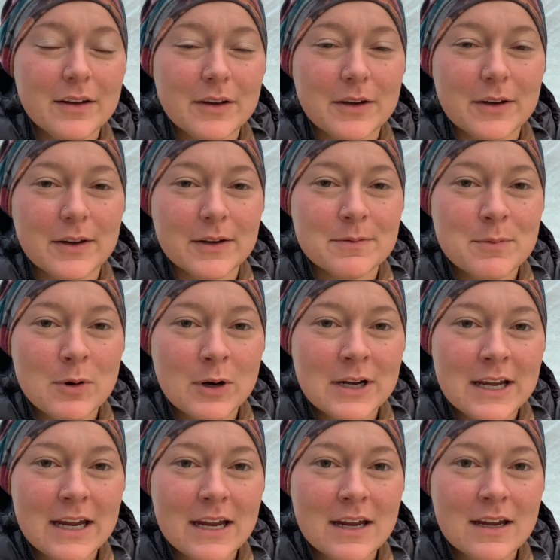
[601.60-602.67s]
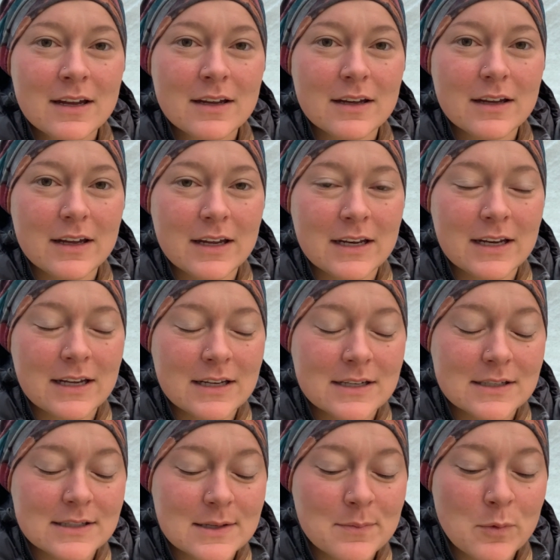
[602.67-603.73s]
Good morning. It
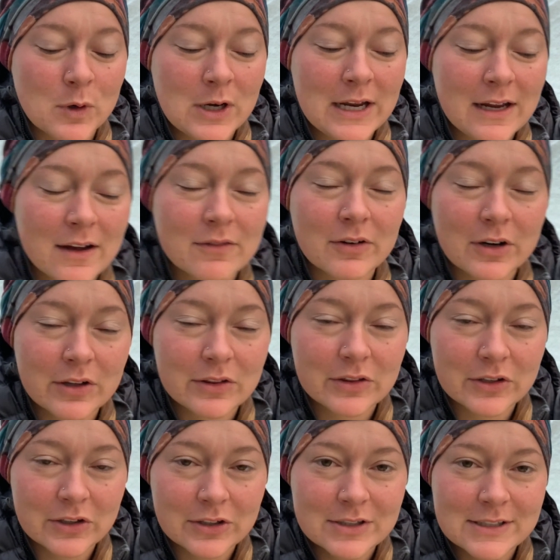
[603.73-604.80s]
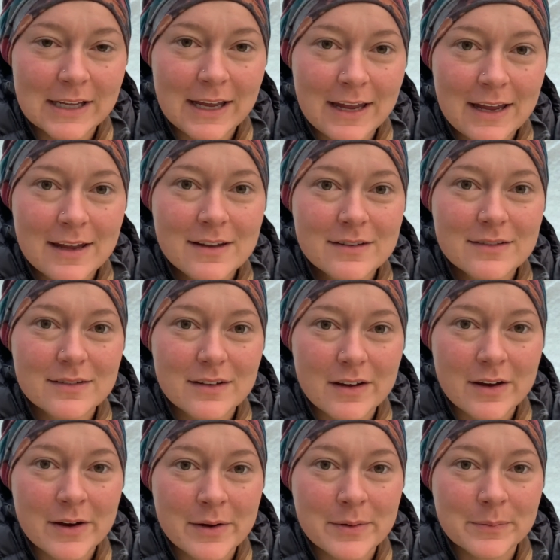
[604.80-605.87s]
is the morning of our third day.
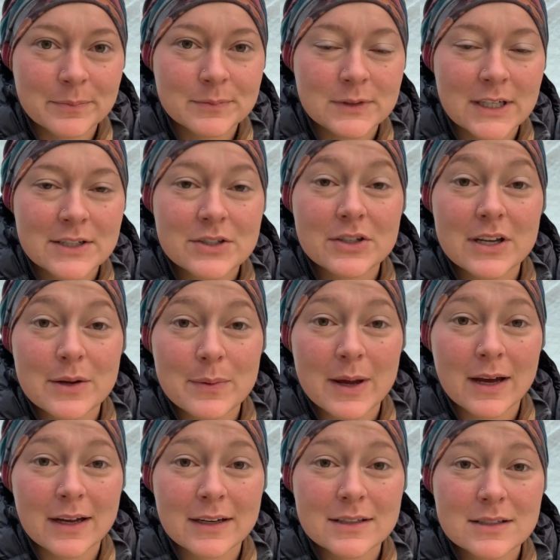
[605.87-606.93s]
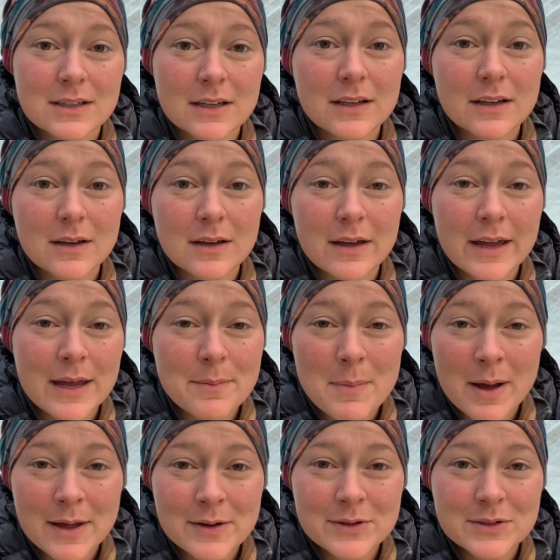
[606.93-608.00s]
Yesterday we hiked 8
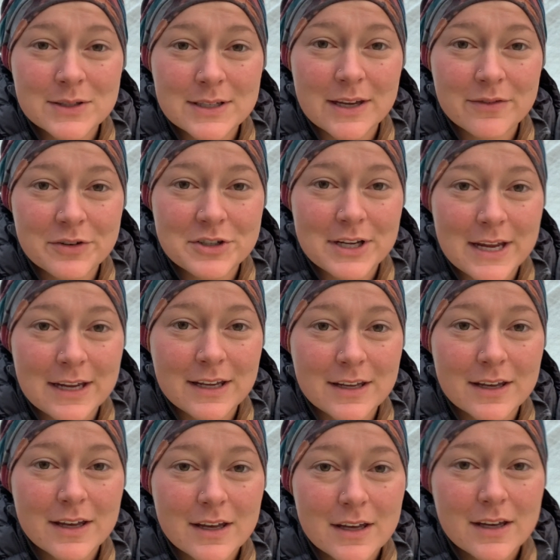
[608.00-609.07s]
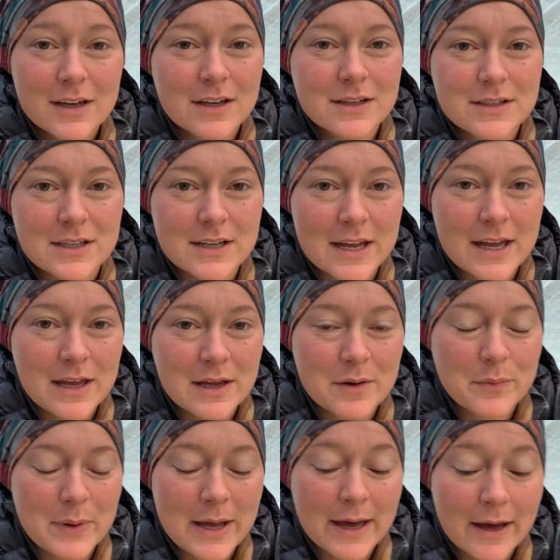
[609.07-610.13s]
miles, give or take, Today
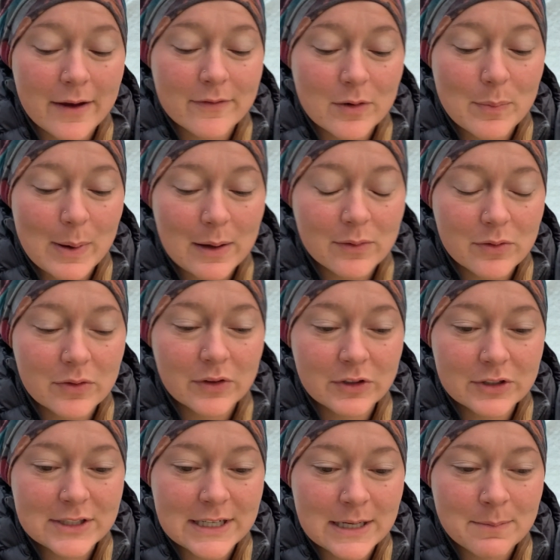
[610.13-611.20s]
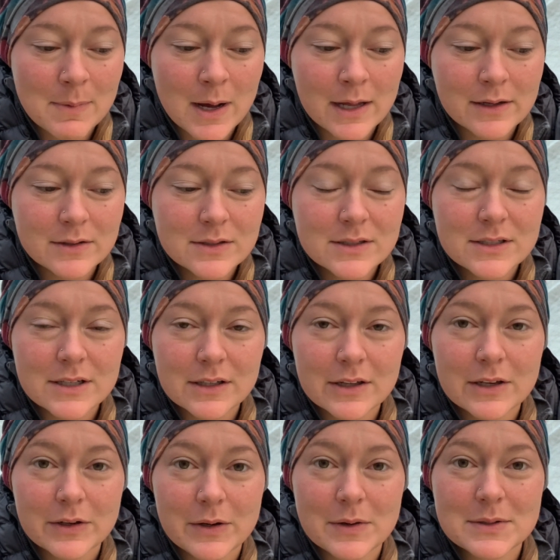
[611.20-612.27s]
we have about 13 miles to
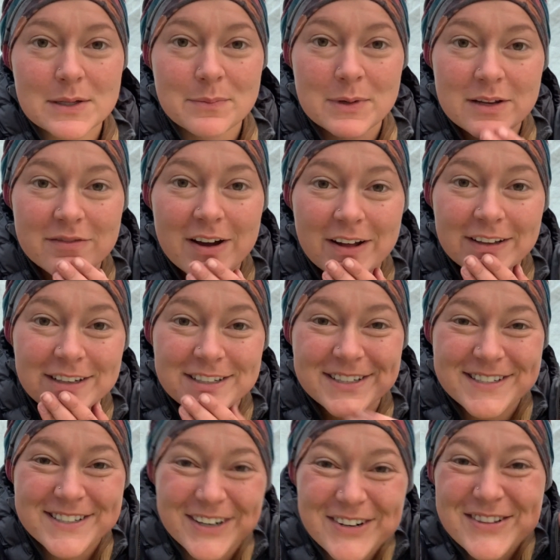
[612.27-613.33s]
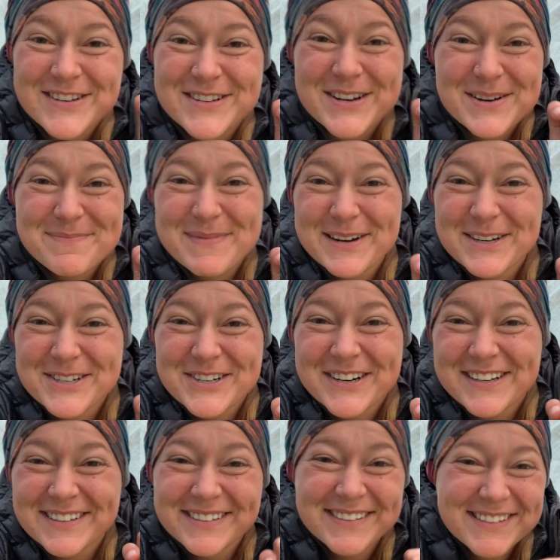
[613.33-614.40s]
Little Yosemite Valley to start the John Muir
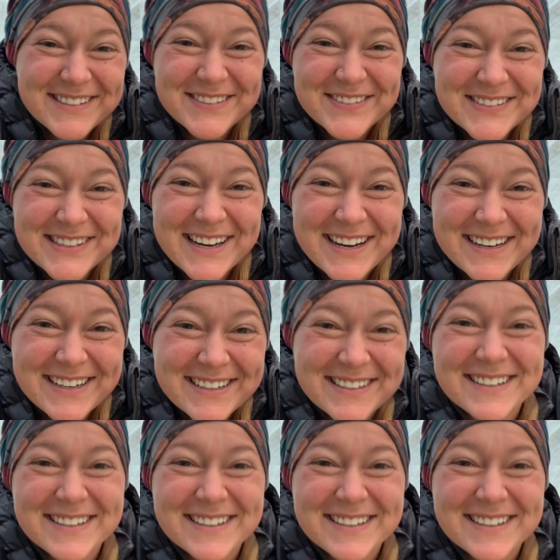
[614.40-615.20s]
Trail. So excited.